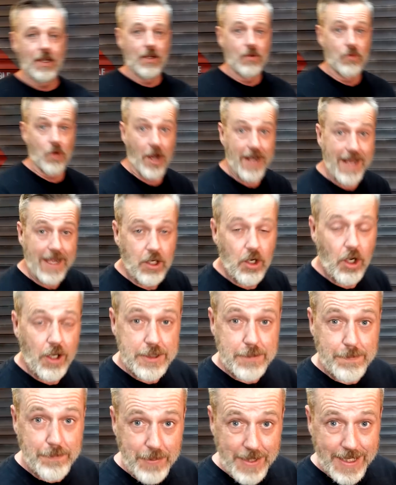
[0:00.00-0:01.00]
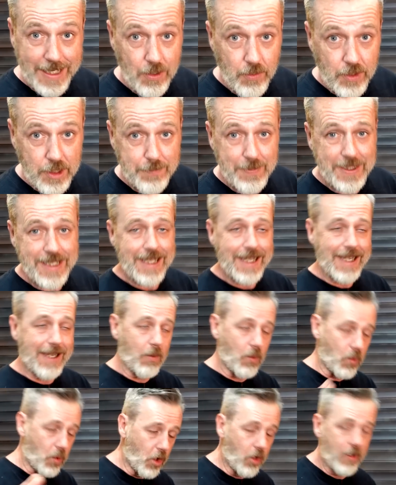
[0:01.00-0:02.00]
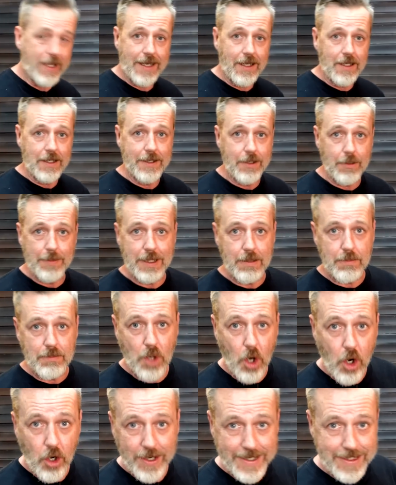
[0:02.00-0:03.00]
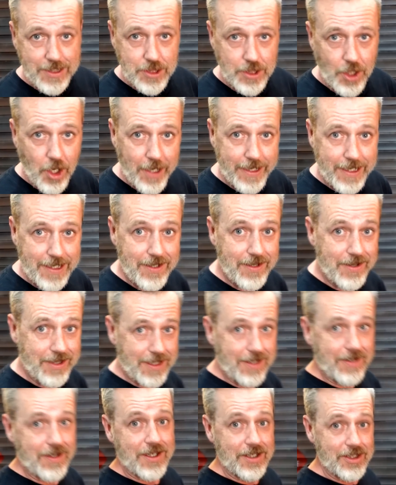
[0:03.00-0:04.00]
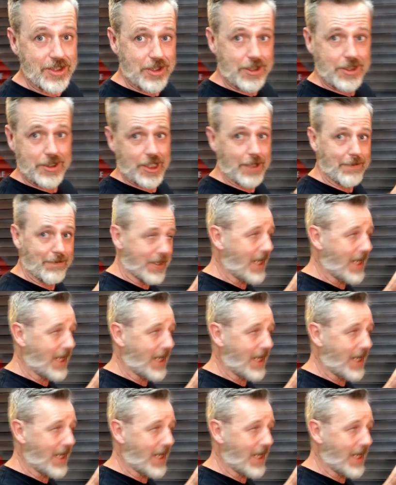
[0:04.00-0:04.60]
Right now guys, bear with me, it will get a little bit more exciting than shit